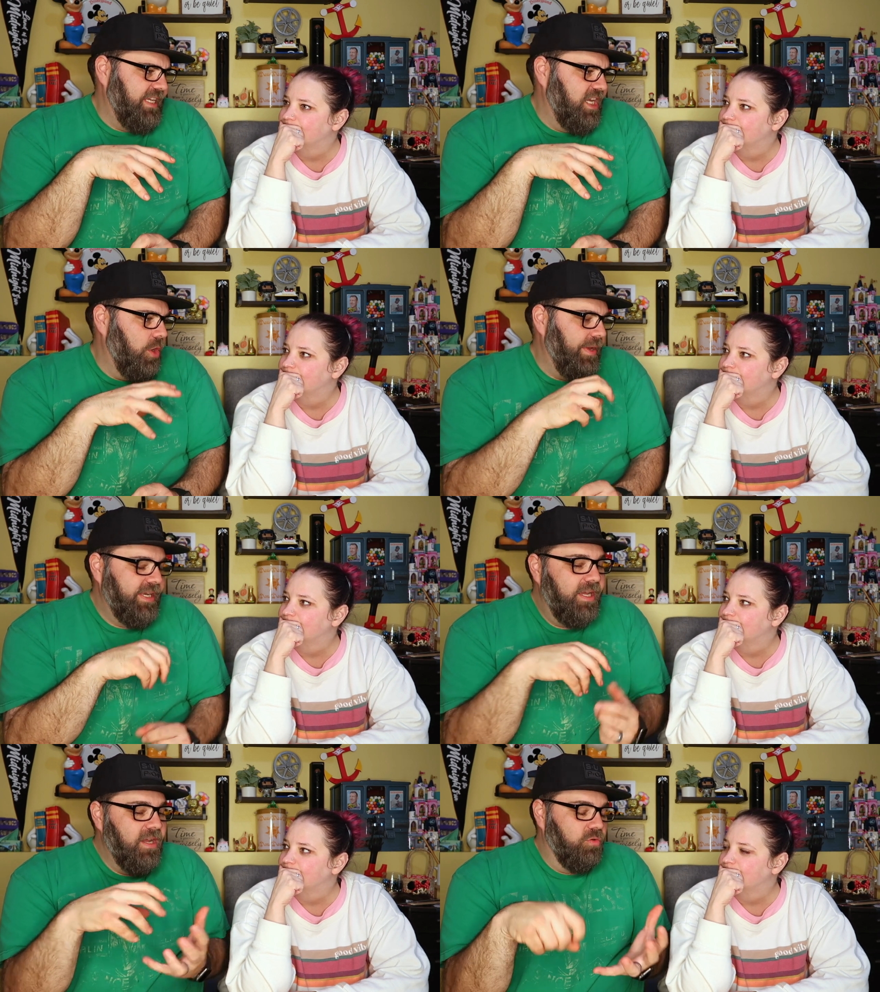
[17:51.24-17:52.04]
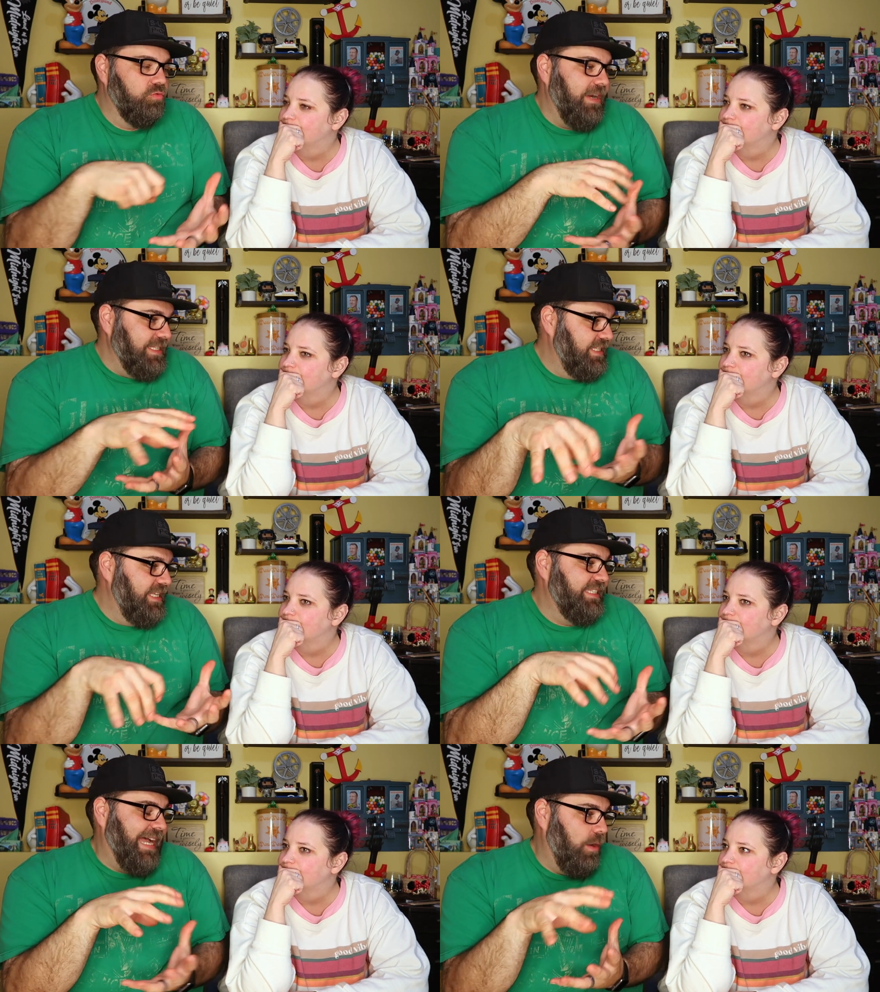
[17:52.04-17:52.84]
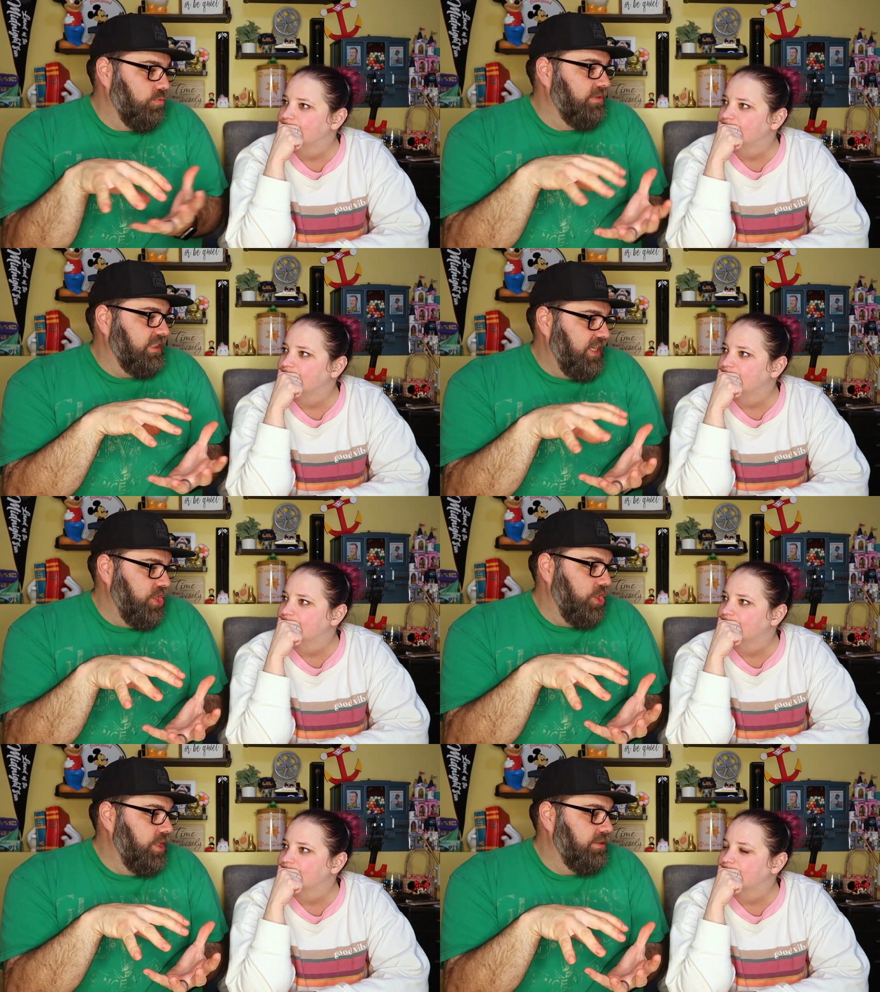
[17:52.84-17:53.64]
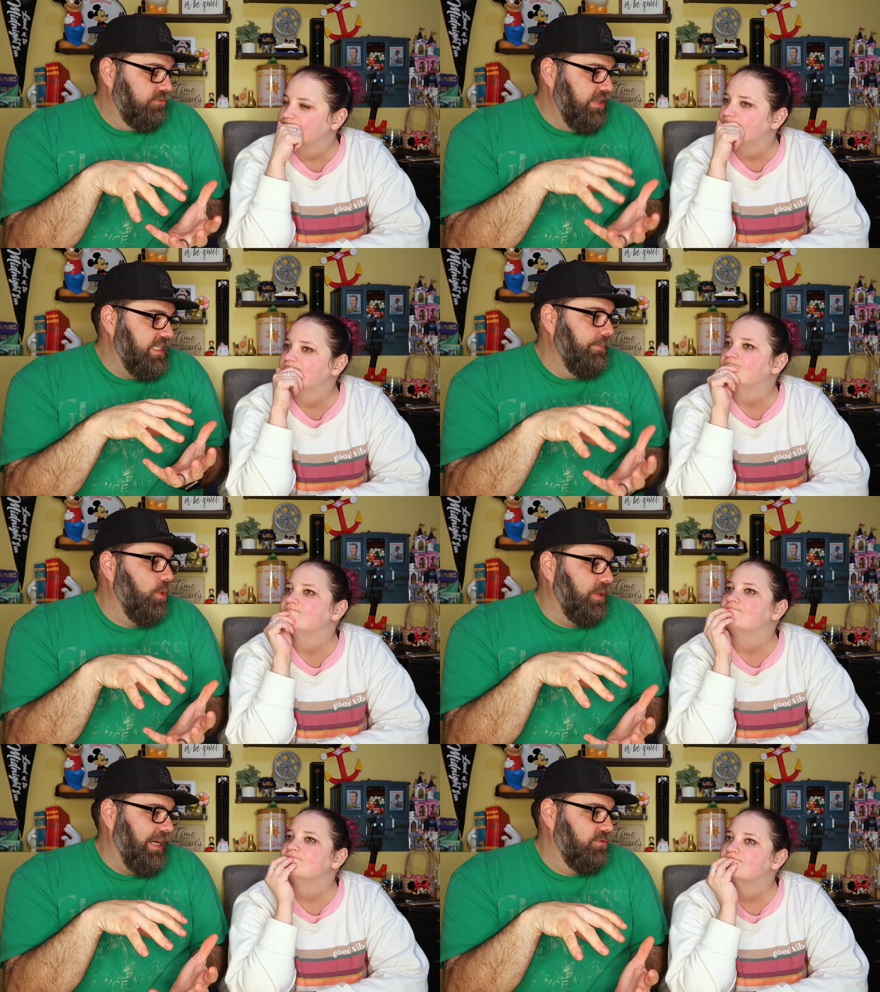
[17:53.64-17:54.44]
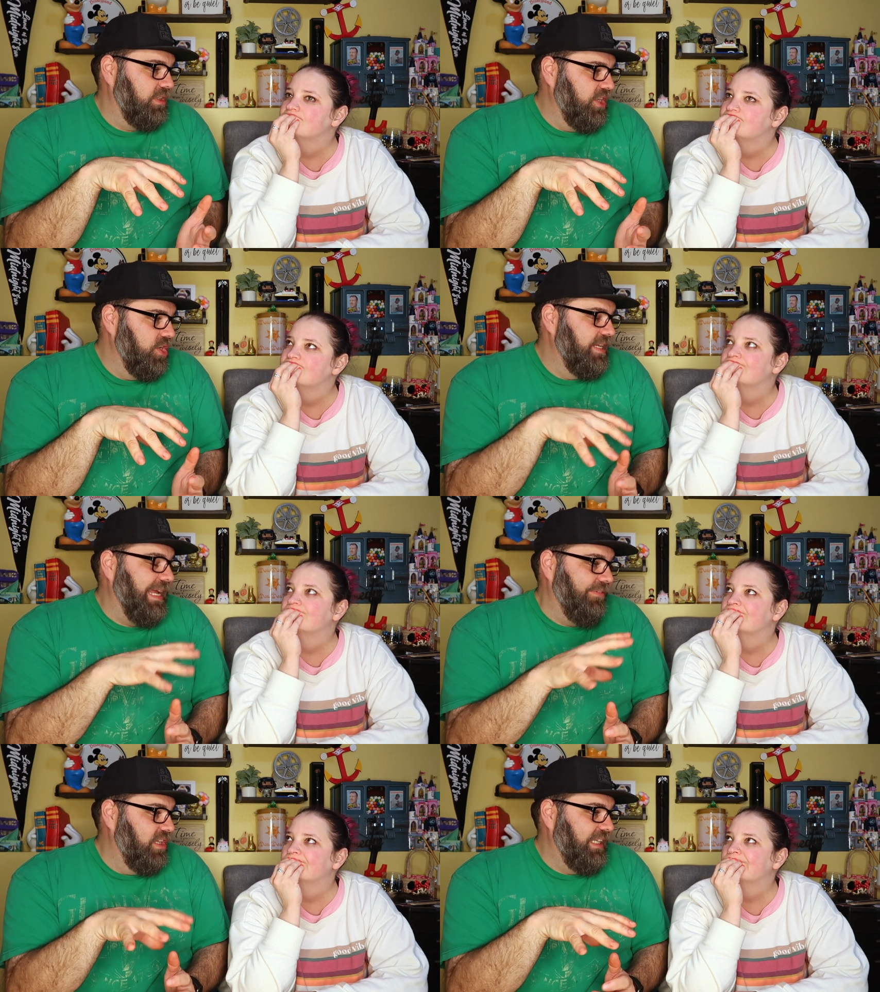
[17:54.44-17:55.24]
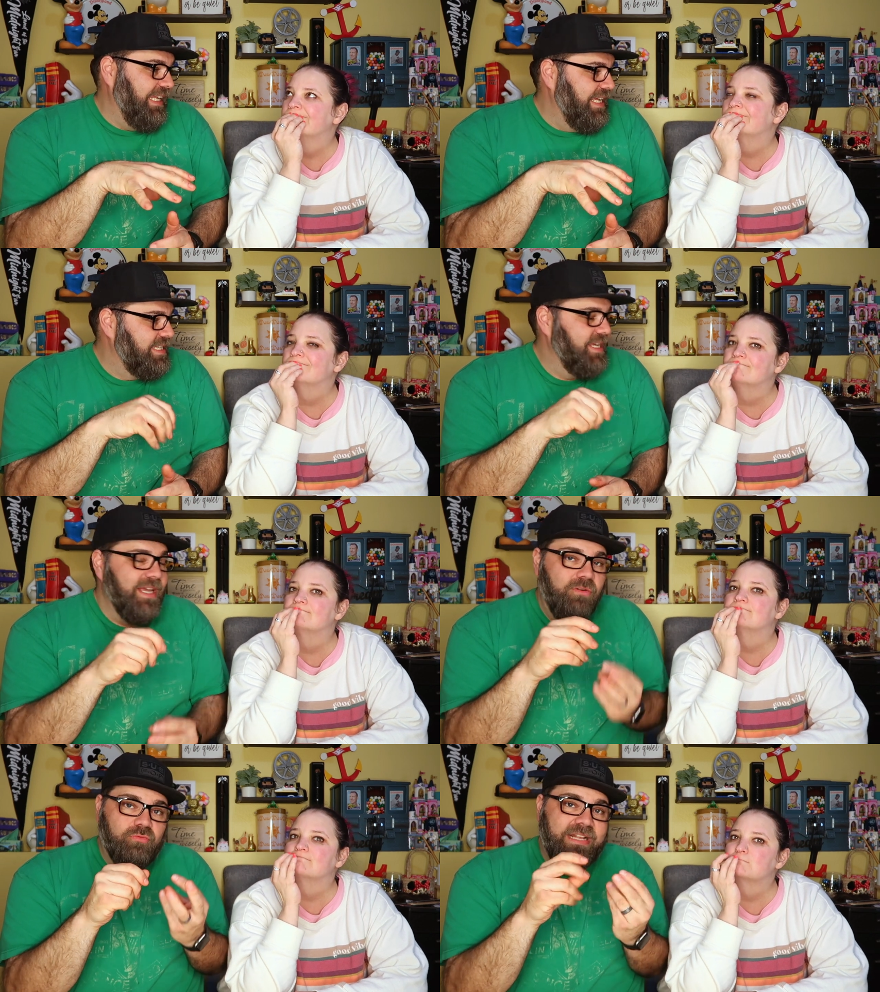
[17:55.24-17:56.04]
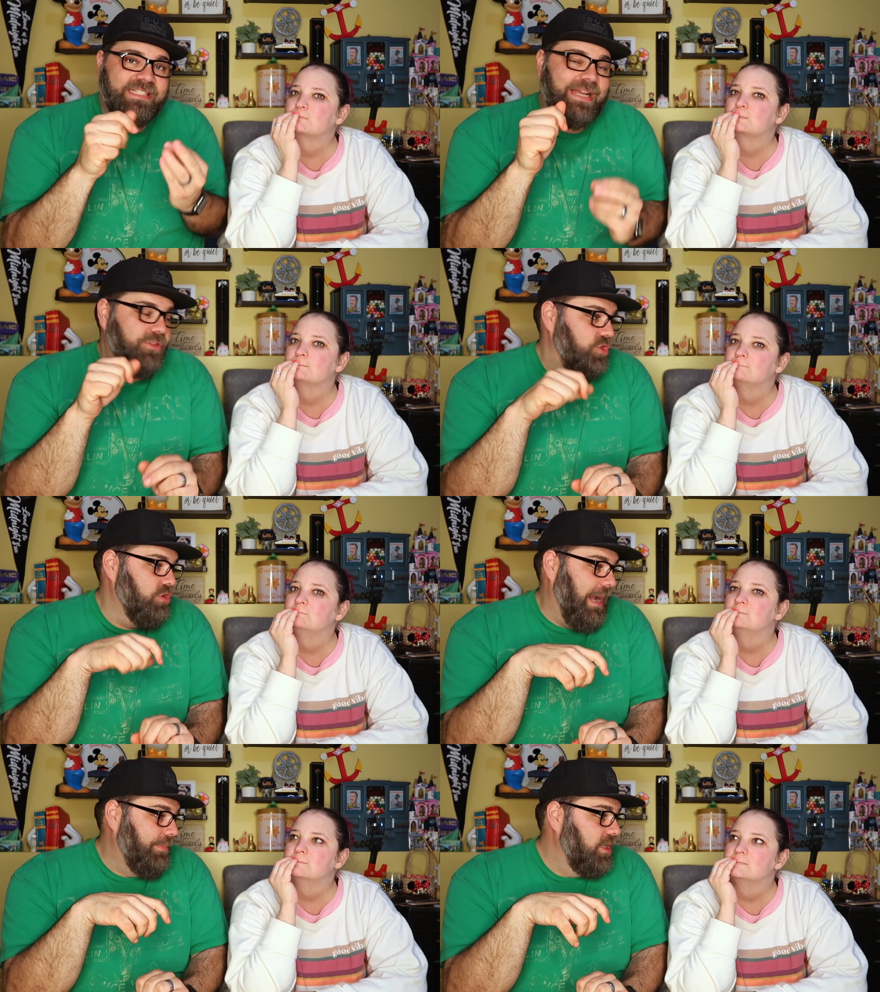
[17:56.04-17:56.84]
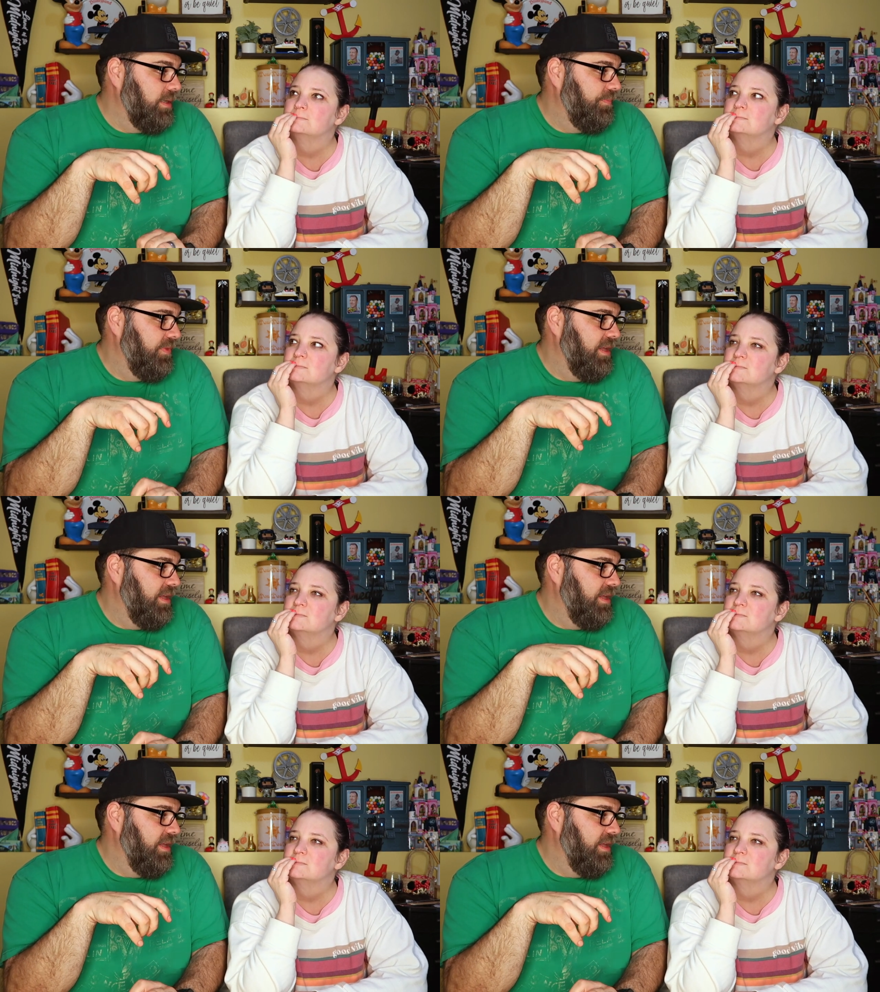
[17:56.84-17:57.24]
Speaker 1: sink going, rinse this out really good, rinse the bowl out really good, kind of clean it, mm. rinse out the dropper.